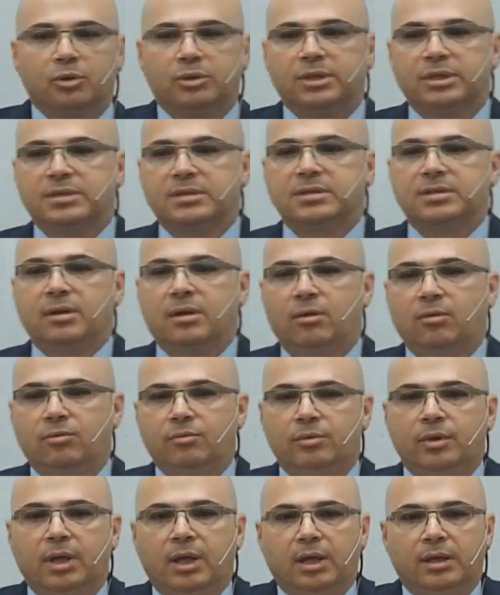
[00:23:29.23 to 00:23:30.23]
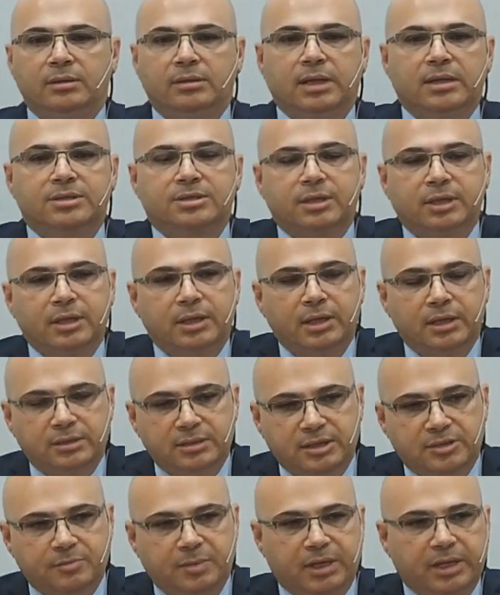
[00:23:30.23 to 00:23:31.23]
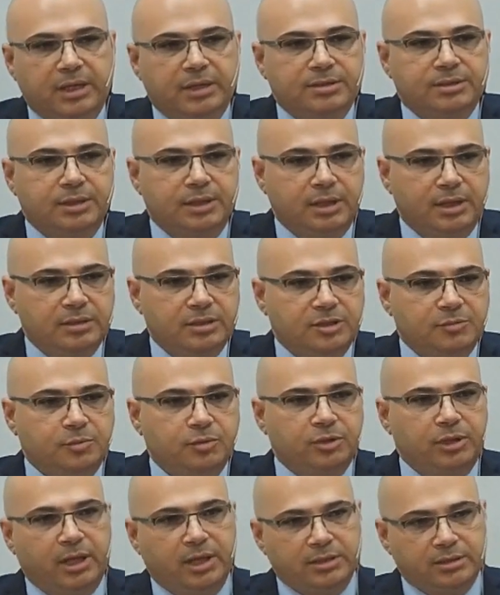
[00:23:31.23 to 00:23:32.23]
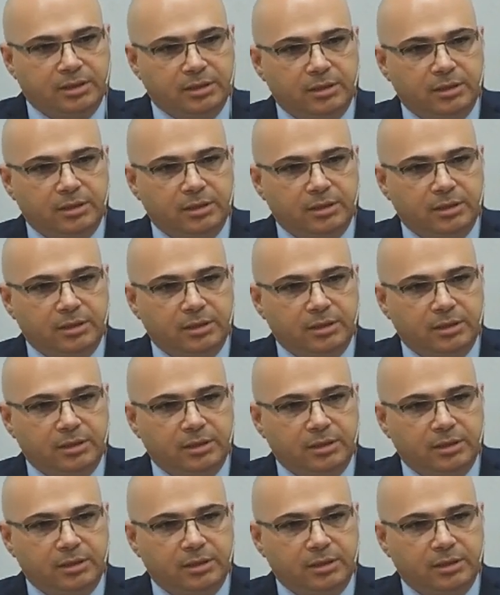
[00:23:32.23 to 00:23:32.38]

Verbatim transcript: terrace uh, they built a parapet